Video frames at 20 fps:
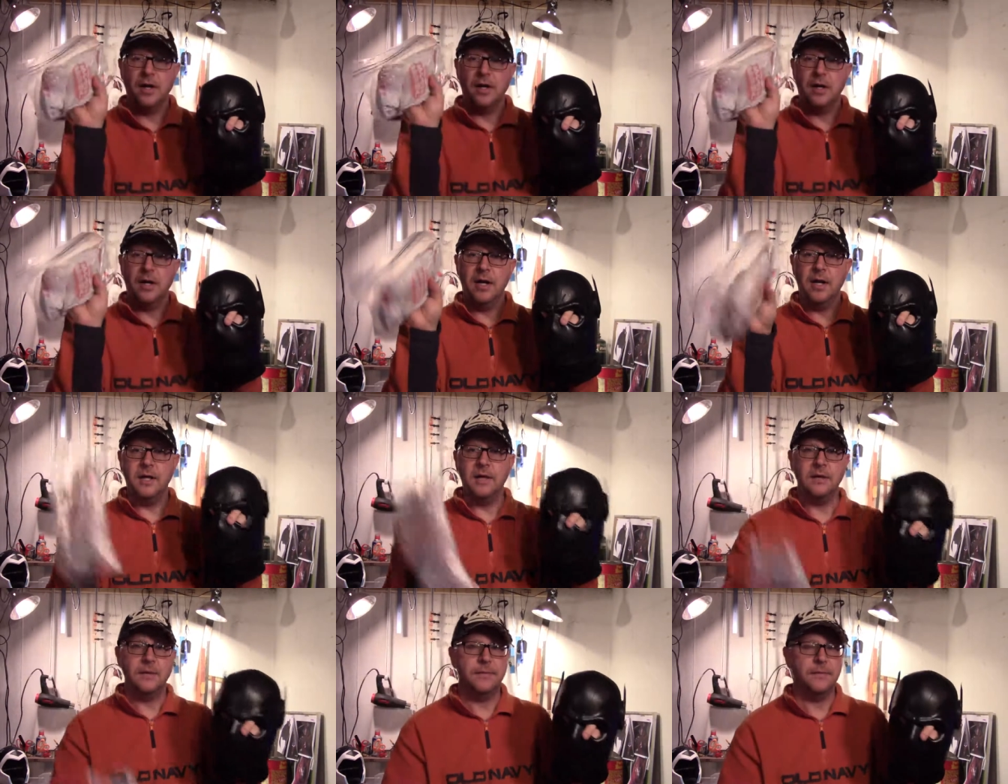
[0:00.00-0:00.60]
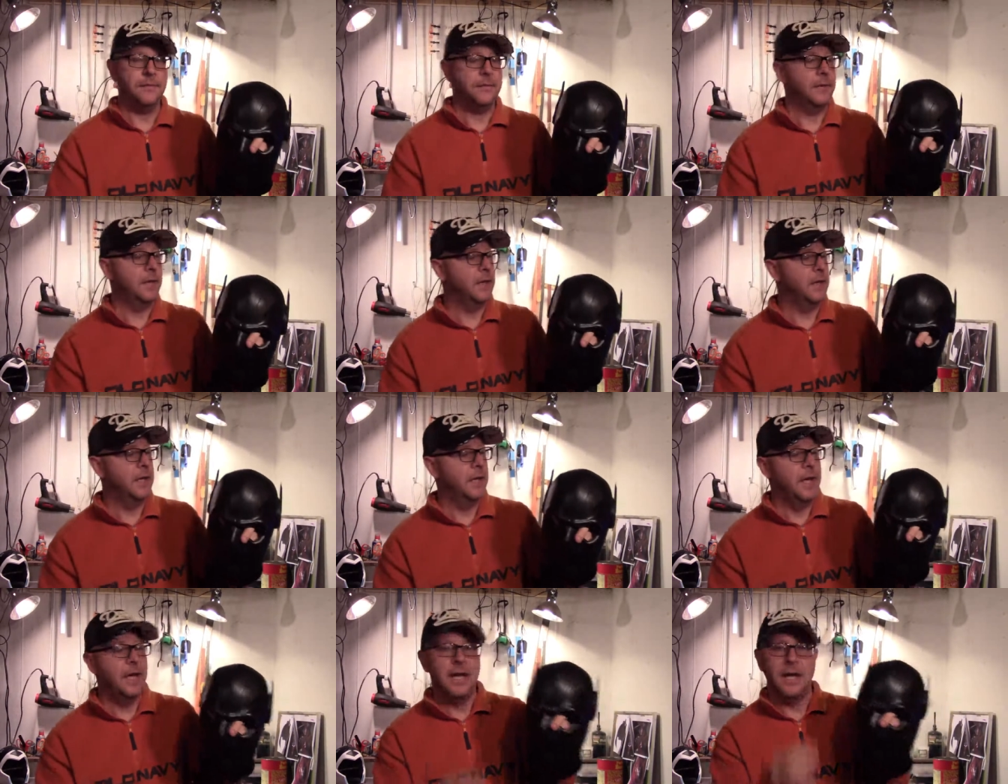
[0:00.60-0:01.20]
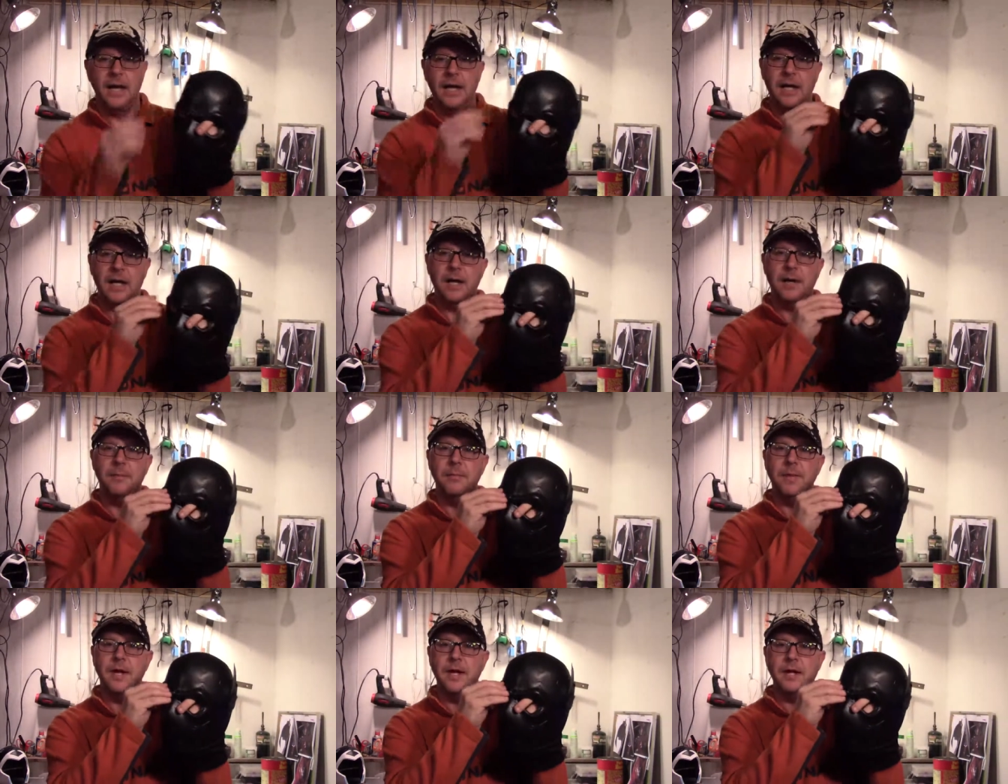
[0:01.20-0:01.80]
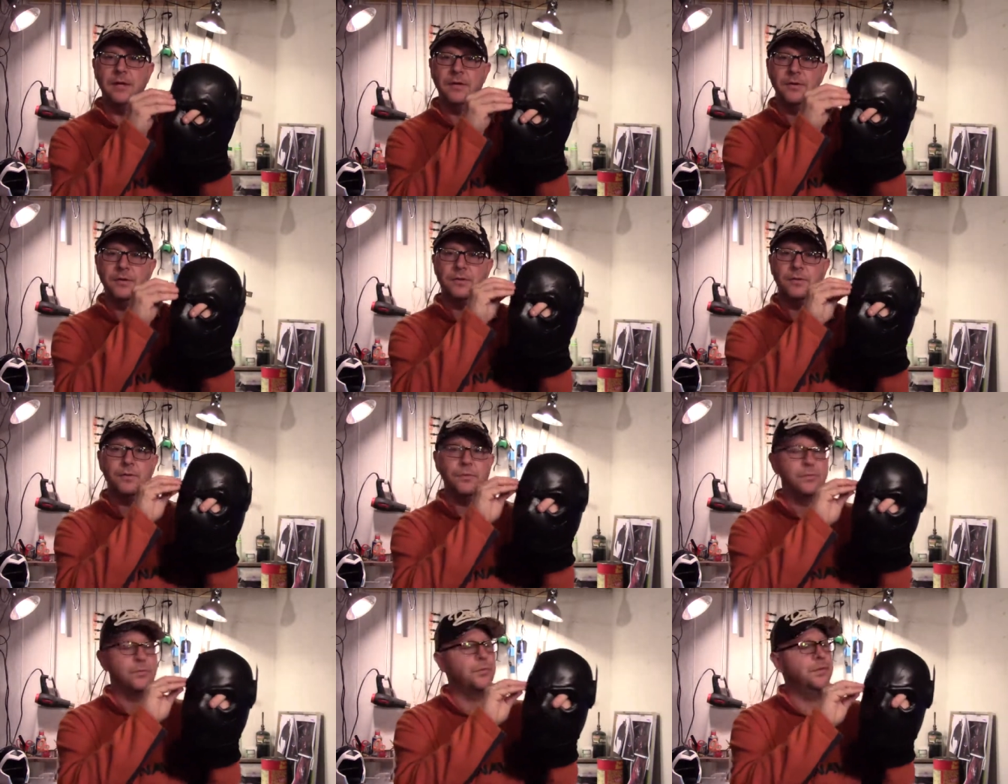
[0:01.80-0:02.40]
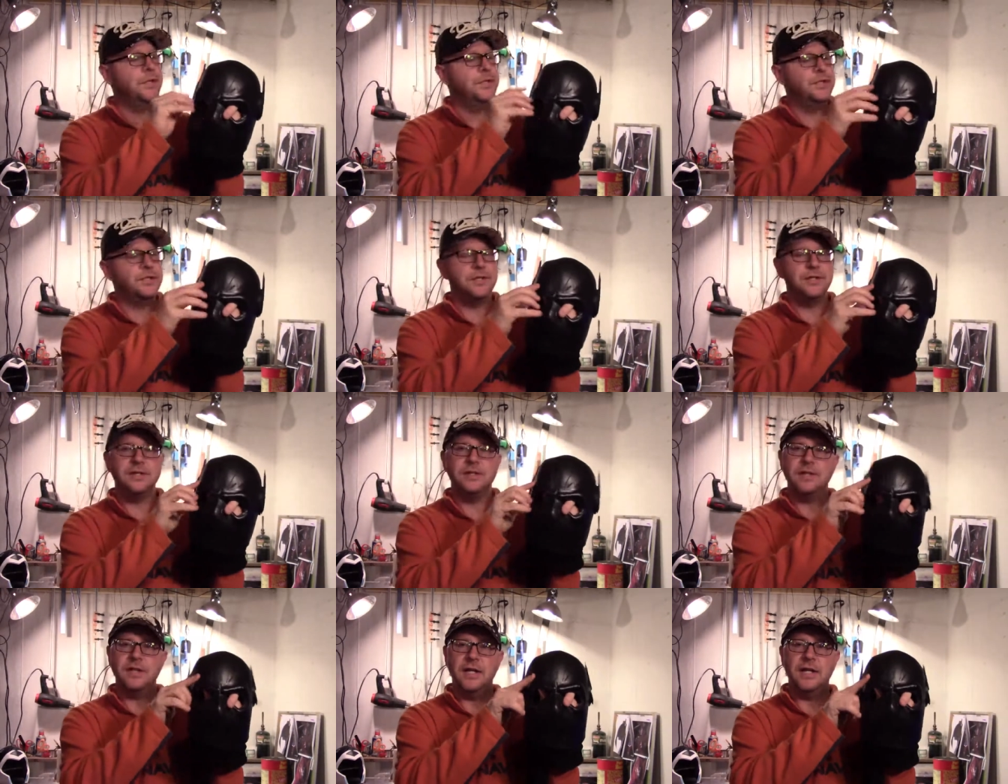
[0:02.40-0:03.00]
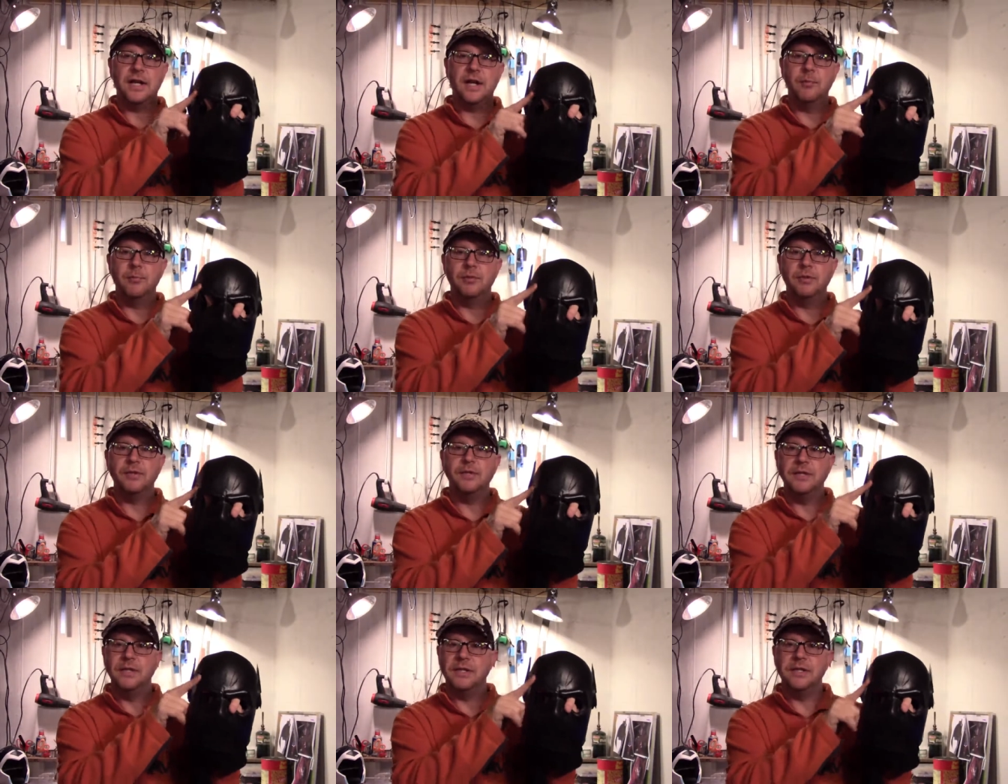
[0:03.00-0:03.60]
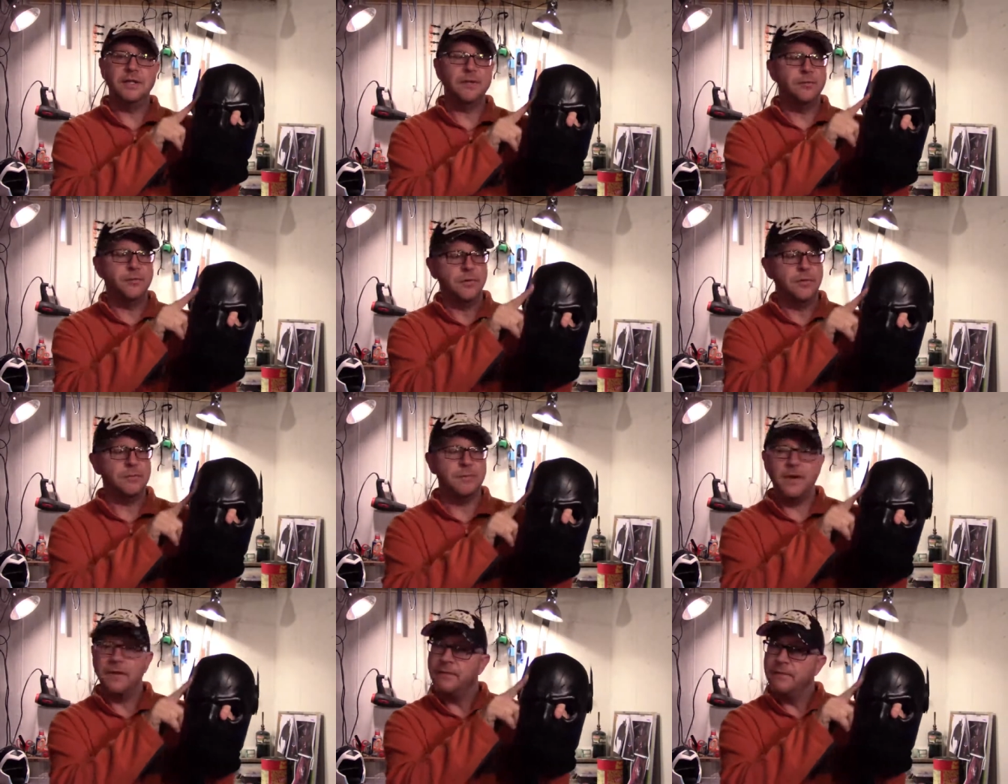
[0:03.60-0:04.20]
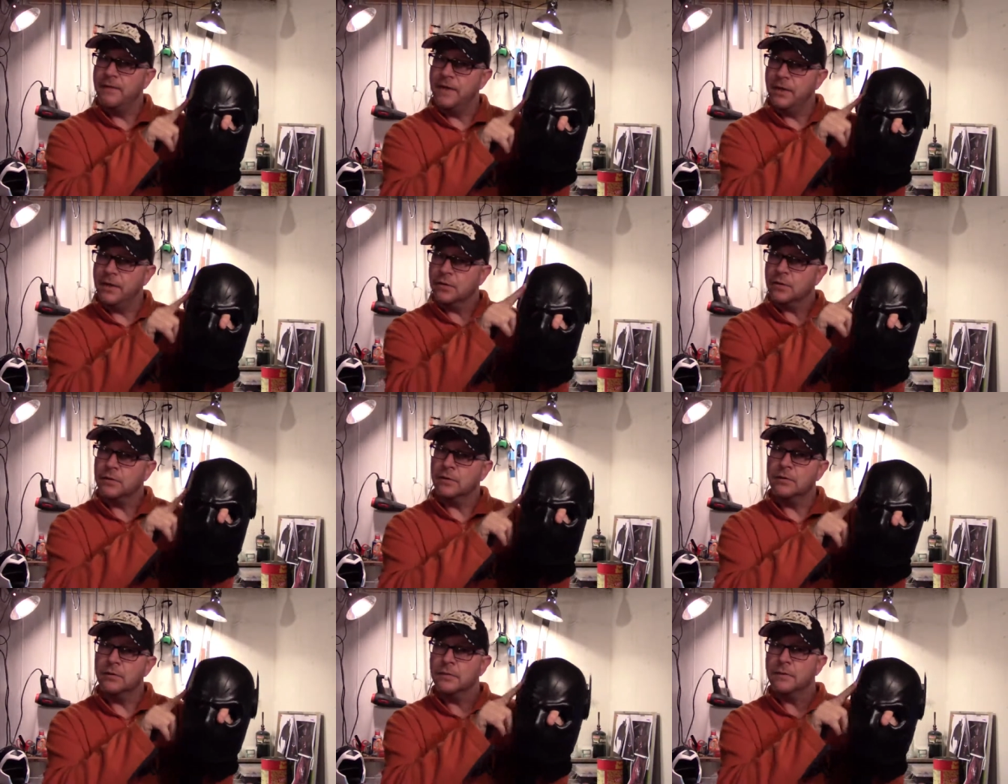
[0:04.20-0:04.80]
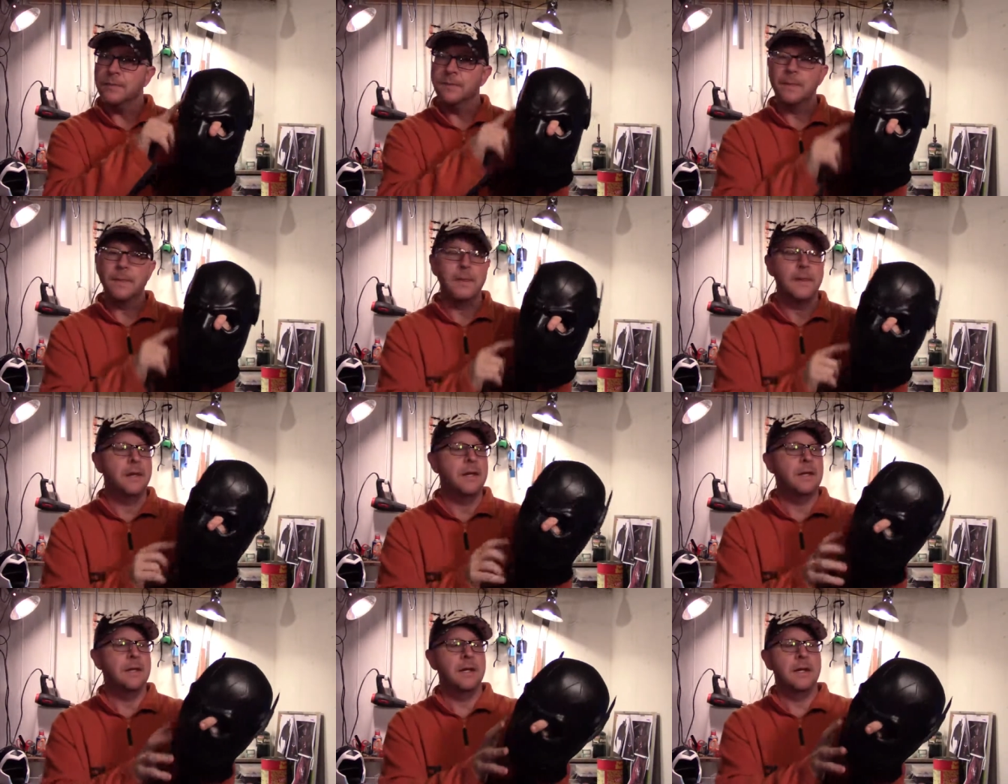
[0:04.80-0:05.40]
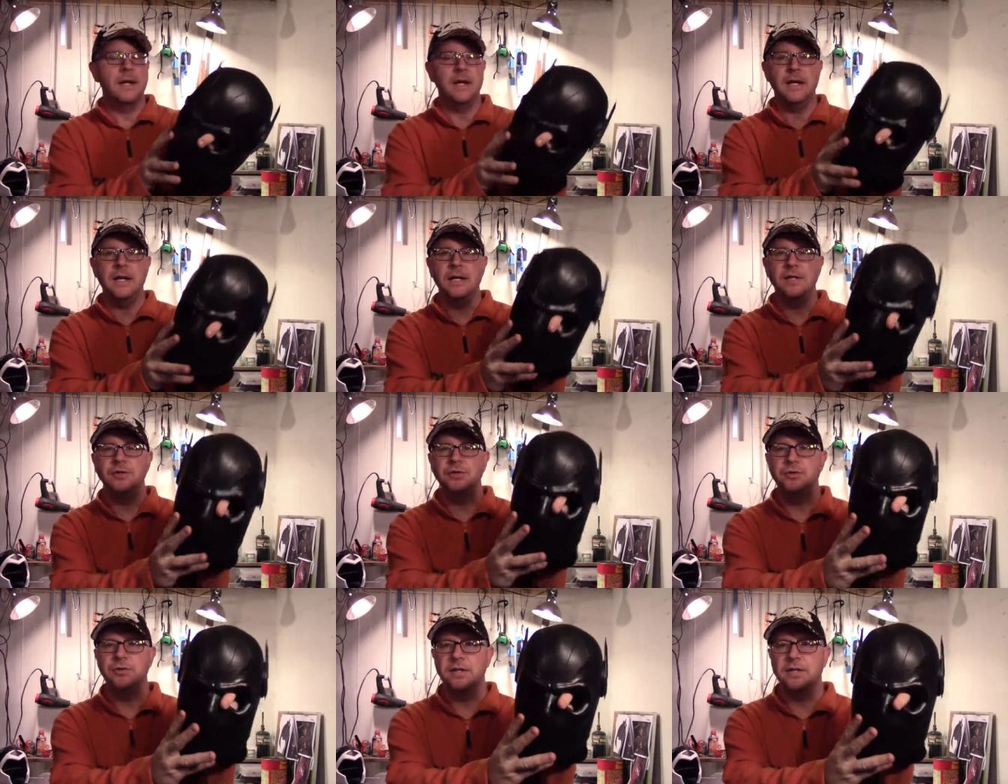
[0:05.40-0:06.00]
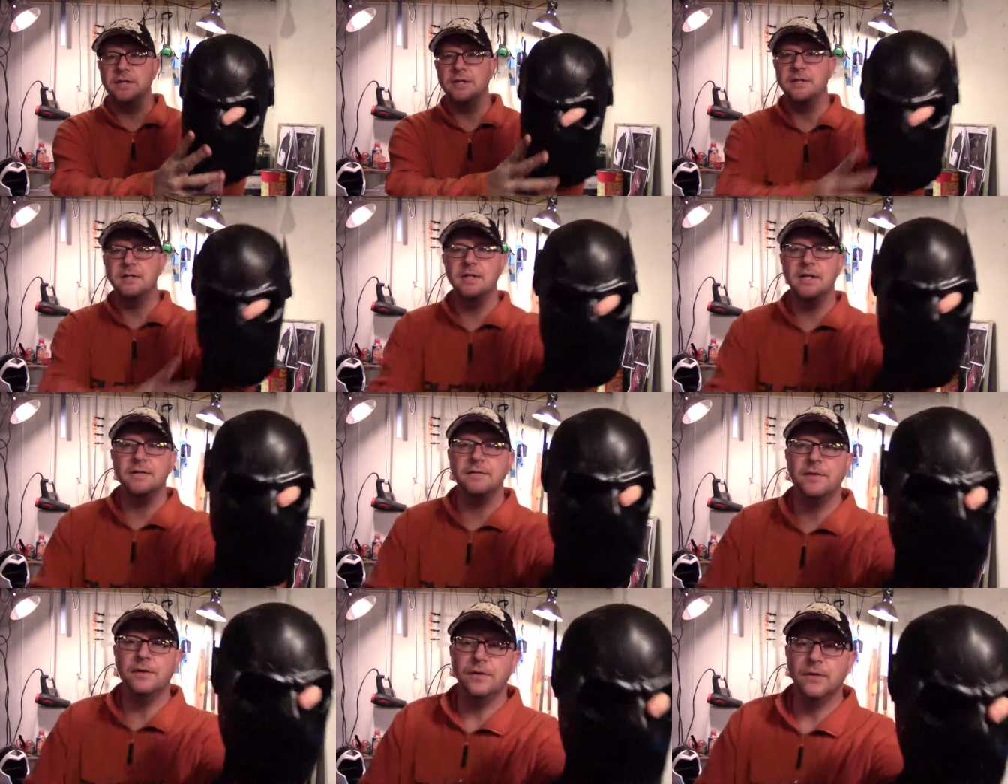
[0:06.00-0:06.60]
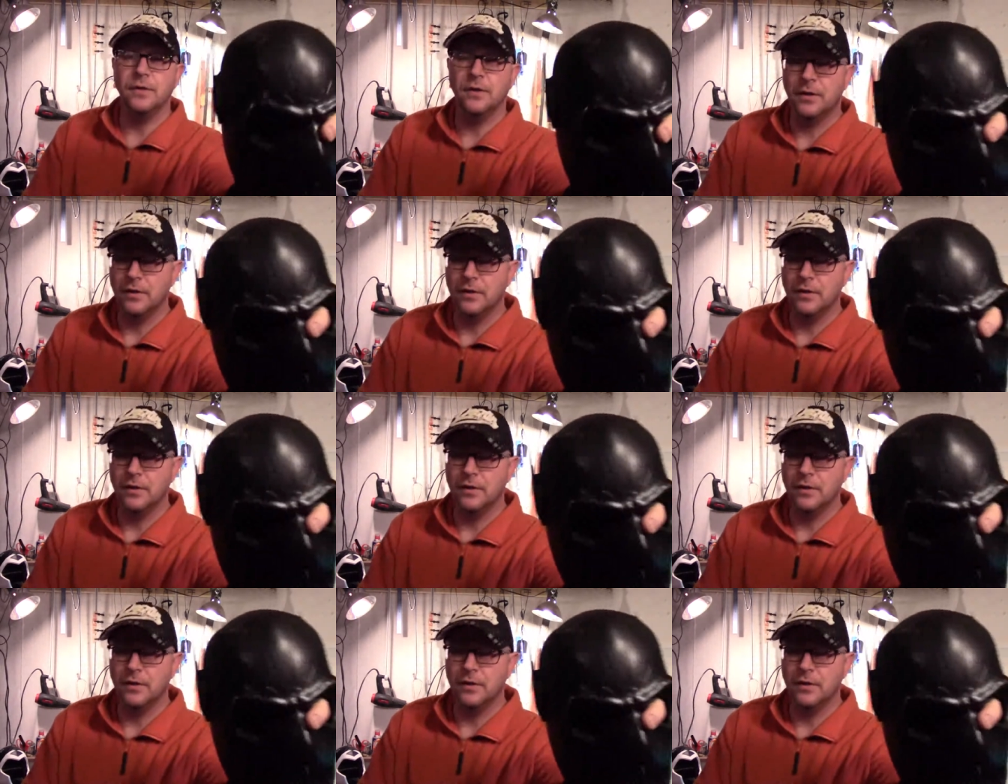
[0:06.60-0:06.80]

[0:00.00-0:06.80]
clay and I made little ridges and I blended it in with my finger. And as you can see, if you look